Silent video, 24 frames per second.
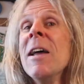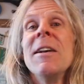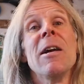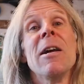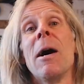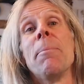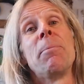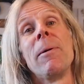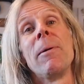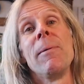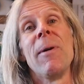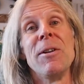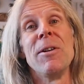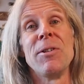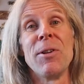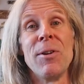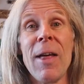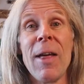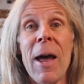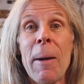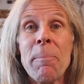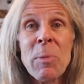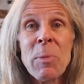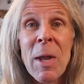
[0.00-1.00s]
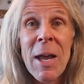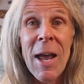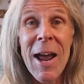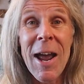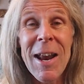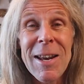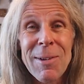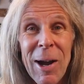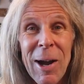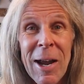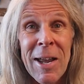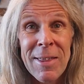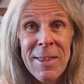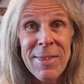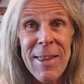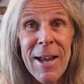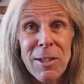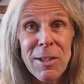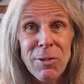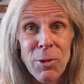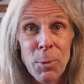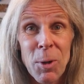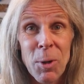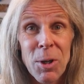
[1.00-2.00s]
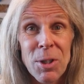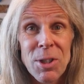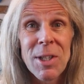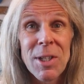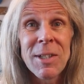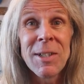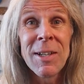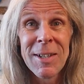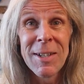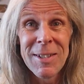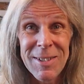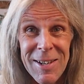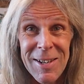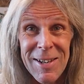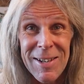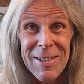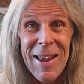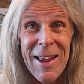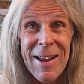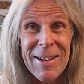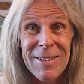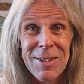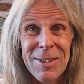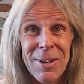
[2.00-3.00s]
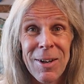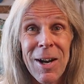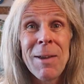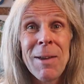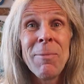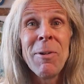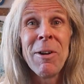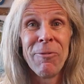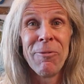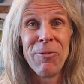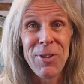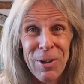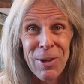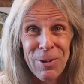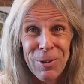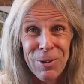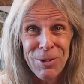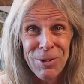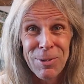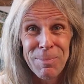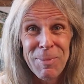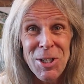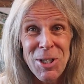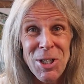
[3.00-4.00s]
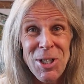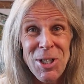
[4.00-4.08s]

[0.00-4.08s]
No, I probably won't do that. Anyway, thanks for watching. See you next time. Views from the